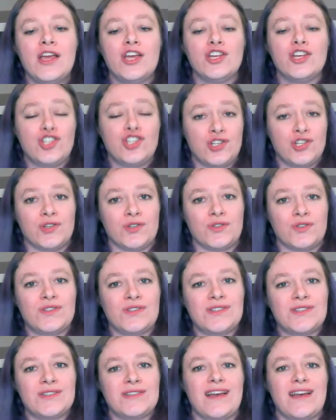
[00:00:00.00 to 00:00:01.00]

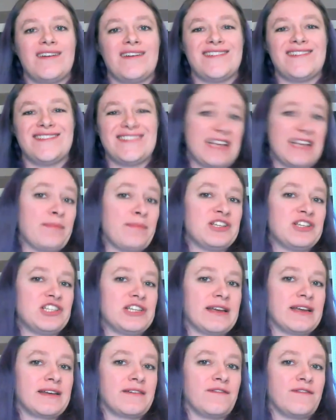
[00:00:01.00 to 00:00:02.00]
shoulds are damaging